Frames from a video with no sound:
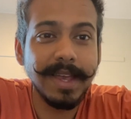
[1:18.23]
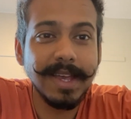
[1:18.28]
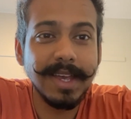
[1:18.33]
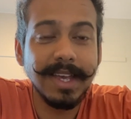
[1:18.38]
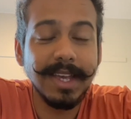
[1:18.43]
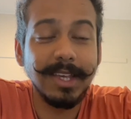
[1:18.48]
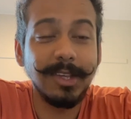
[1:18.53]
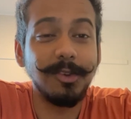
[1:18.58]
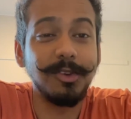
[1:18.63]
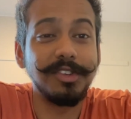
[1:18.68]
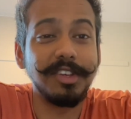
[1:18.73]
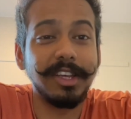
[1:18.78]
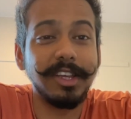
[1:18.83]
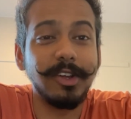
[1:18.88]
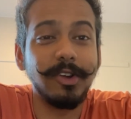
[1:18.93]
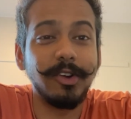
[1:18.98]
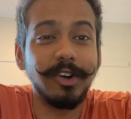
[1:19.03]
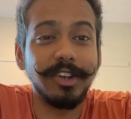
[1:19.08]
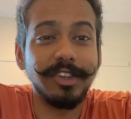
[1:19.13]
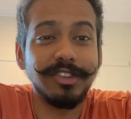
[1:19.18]
using
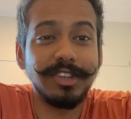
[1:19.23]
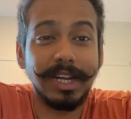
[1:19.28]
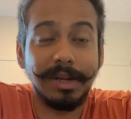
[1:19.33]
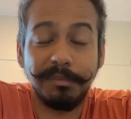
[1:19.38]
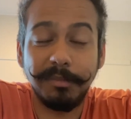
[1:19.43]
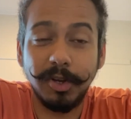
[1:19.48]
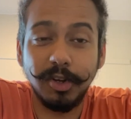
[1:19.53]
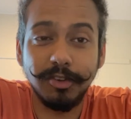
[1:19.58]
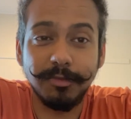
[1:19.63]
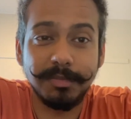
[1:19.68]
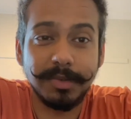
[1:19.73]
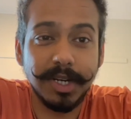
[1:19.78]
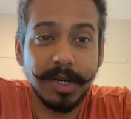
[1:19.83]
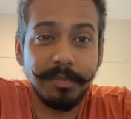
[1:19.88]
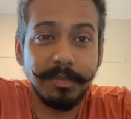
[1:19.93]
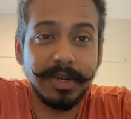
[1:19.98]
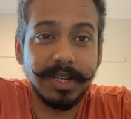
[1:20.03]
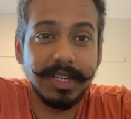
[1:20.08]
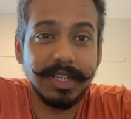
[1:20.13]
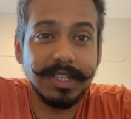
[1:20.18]
your statement of
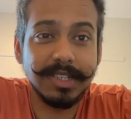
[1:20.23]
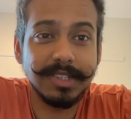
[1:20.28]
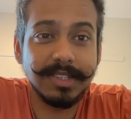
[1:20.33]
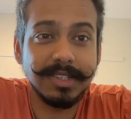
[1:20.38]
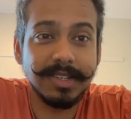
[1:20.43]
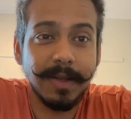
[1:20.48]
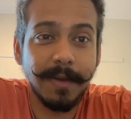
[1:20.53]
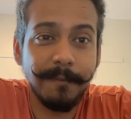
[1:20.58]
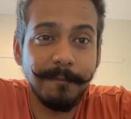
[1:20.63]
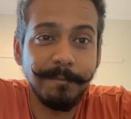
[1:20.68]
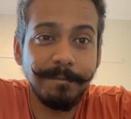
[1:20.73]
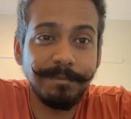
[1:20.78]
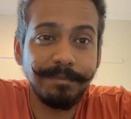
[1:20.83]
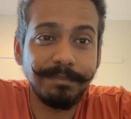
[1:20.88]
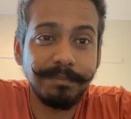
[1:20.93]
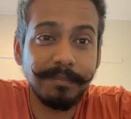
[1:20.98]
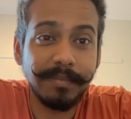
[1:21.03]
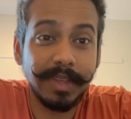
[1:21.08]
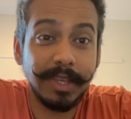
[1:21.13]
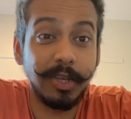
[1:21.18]
purpose,
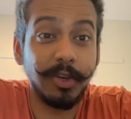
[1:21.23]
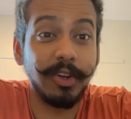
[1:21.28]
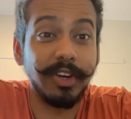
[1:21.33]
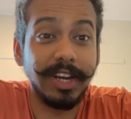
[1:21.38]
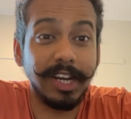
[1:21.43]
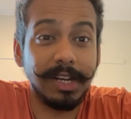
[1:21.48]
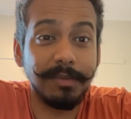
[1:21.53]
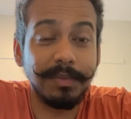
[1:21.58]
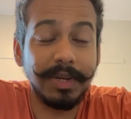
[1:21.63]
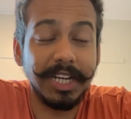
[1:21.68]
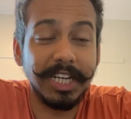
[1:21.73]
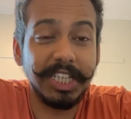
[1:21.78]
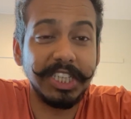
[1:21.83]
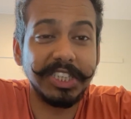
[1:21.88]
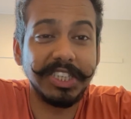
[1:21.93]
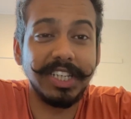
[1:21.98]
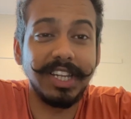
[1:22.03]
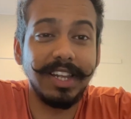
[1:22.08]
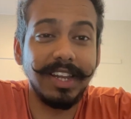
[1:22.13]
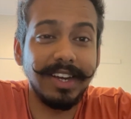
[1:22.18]
your
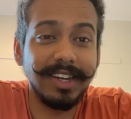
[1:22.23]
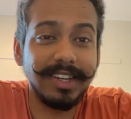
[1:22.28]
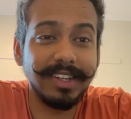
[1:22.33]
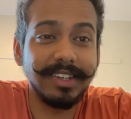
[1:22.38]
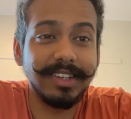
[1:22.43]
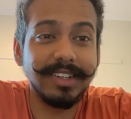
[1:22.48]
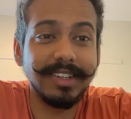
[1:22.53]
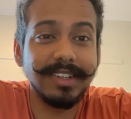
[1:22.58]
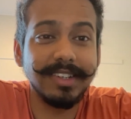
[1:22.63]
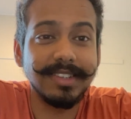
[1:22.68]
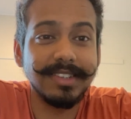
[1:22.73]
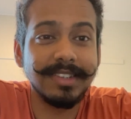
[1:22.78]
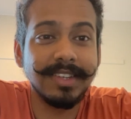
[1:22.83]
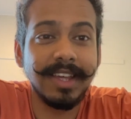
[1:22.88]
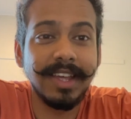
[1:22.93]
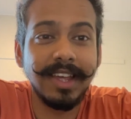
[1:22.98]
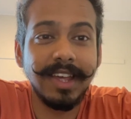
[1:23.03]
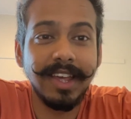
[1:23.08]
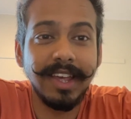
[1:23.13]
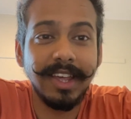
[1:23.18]
recommendation letters,
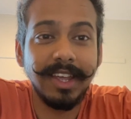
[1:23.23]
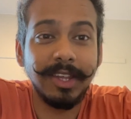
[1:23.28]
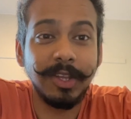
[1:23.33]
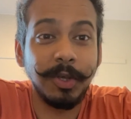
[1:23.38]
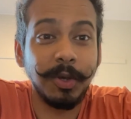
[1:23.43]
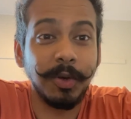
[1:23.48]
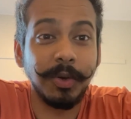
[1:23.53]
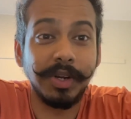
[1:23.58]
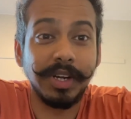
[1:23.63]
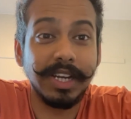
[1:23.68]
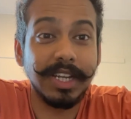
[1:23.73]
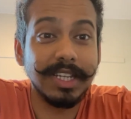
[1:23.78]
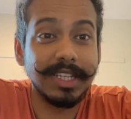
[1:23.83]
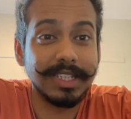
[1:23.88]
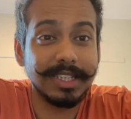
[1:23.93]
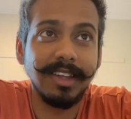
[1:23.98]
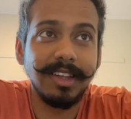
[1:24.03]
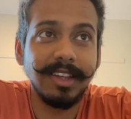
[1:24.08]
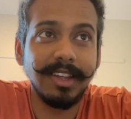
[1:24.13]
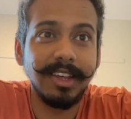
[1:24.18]
your
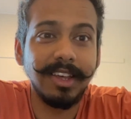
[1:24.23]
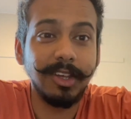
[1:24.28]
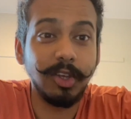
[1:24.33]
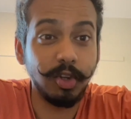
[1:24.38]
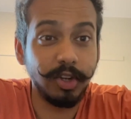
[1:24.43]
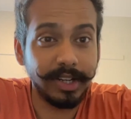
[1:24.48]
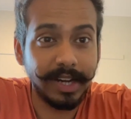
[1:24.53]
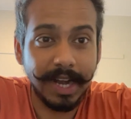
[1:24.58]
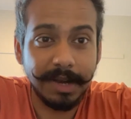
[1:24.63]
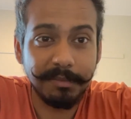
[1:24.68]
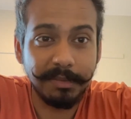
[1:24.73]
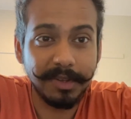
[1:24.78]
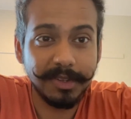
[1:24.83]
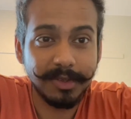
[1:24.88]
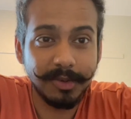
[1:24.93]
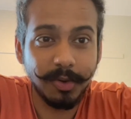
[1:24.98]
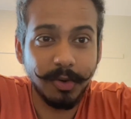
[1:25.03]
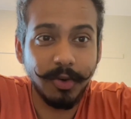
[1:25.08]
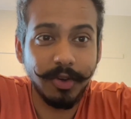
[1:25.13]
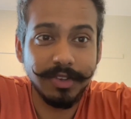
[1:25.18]
academic
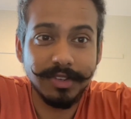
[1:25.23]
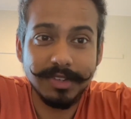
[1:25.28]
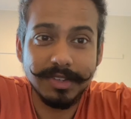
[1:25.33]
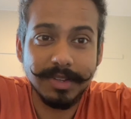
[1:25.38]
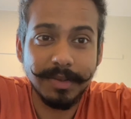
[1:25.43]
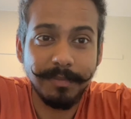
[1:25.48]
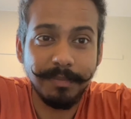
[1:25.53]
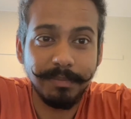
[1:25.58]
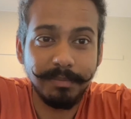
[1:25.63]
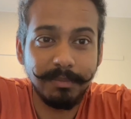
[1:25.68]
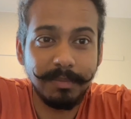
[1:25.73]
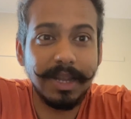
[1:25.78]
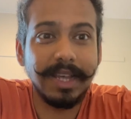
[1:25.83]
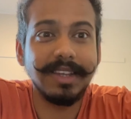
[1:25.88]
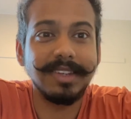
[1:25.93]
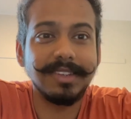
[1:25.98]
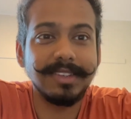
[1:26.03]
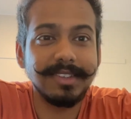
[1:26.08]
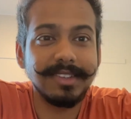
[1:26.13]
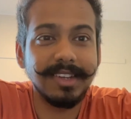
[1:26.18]
scores,
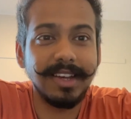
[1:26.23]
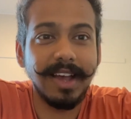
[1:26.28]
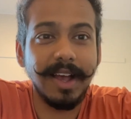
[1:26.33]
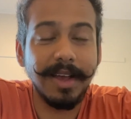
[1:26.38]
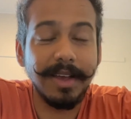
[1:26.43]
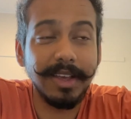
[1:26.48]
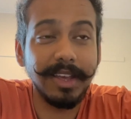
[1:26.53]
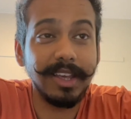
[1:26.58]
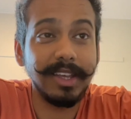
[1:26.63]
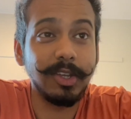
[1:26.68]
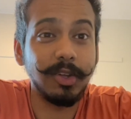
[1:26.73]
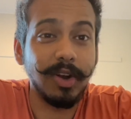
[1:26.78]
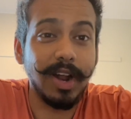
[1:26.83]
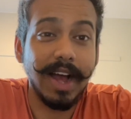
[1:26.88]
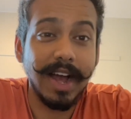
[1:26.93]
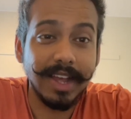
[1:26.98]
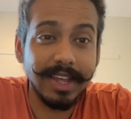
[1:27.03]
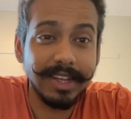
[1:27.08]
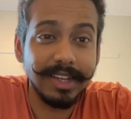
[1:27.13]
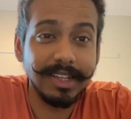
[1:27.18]
plus your
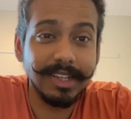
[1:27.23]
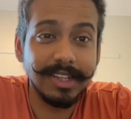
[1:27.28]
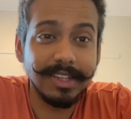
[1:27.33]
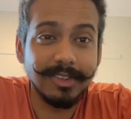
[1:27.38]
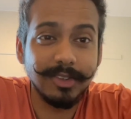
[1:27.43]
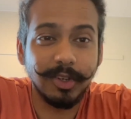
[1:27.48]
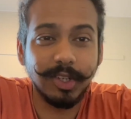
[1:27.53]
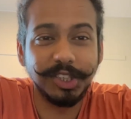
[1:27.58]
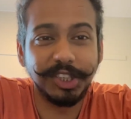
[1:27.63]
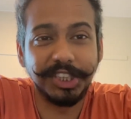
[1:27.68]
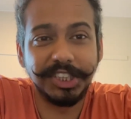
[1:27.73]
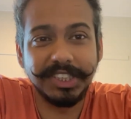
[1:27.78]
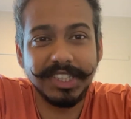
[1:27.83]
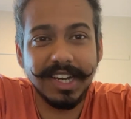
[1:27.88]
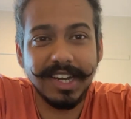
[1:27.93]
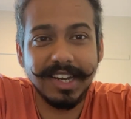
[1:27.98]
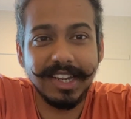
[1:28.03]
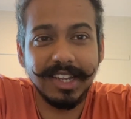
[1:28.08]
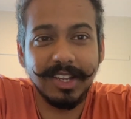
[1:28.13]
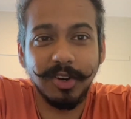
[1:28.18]
IELTS or
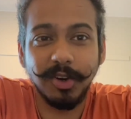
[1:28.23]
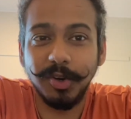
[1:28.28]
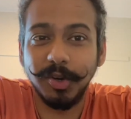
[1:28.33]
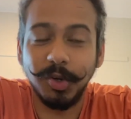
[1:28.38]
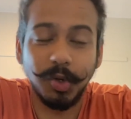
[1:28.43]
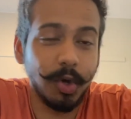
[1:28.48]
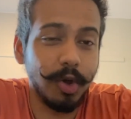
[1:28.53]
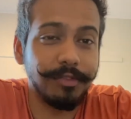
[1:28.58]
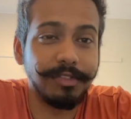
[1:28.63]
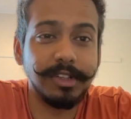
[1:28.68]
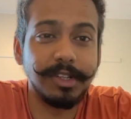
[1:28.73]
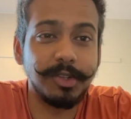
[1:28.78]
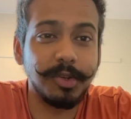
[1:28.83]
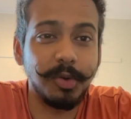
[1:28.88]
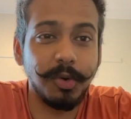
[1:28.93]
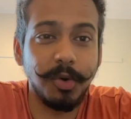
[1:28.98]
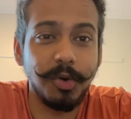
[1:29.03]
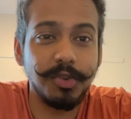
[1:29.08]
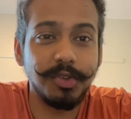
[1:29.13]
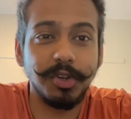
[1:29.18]
GRE or TOEFL
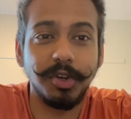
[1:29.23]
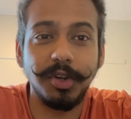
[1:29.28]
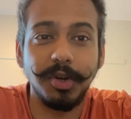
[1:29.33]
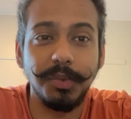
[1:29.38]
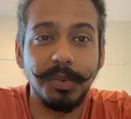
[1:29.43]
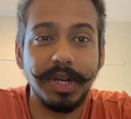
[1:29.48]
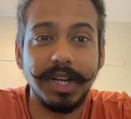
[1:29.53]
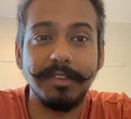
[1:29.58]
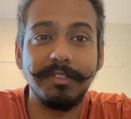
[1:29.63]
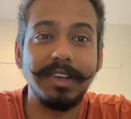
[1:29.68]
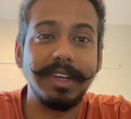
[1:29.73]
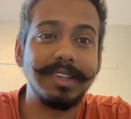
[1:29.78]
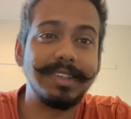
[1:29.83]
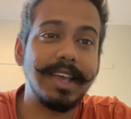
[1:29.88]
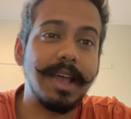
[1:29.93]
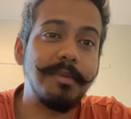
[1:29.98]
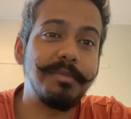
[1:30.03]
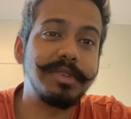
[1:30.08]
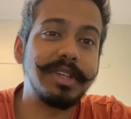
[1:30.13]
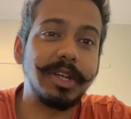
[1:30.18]
scores or whatever
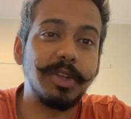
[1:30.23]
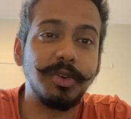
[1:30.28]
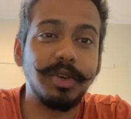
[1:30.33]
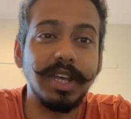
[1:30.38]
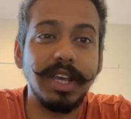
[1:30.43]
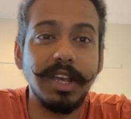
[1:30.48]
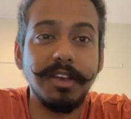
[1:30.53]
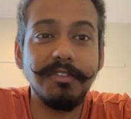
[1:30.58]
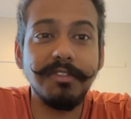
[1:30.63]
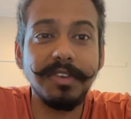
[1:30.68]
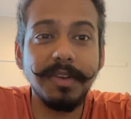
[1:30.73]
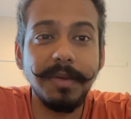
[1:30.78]
exams that you gave.